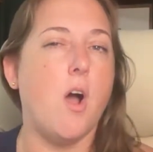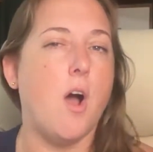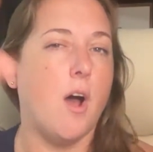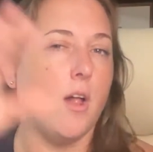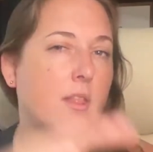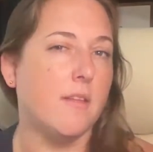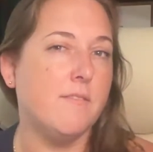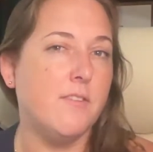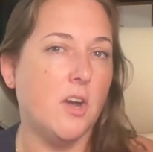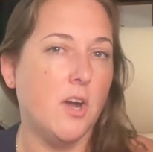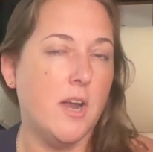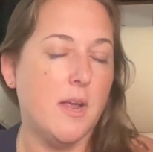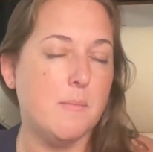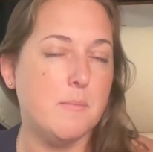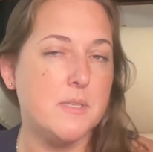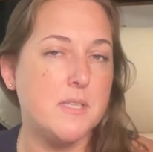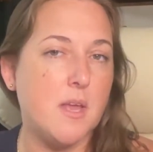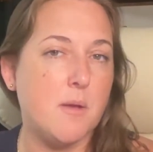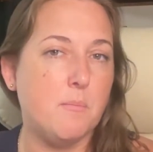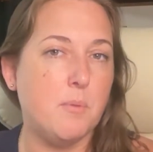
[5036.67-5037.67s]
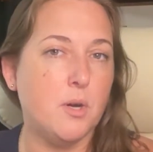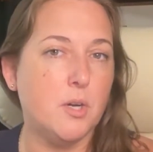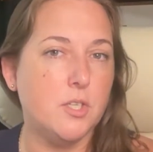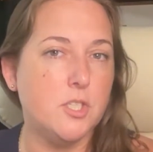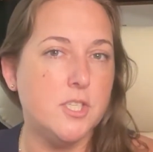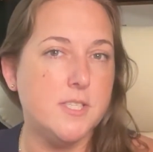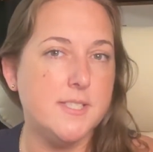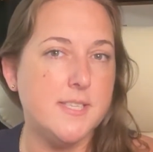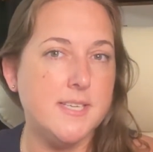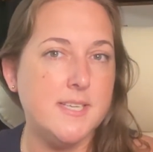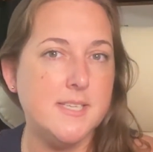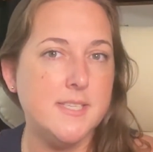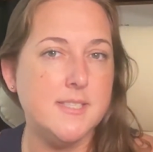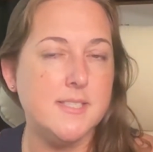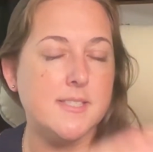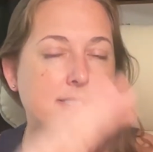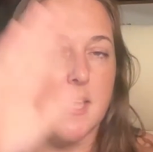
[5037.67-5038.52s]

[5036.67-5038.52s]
all of your Amazon purchases,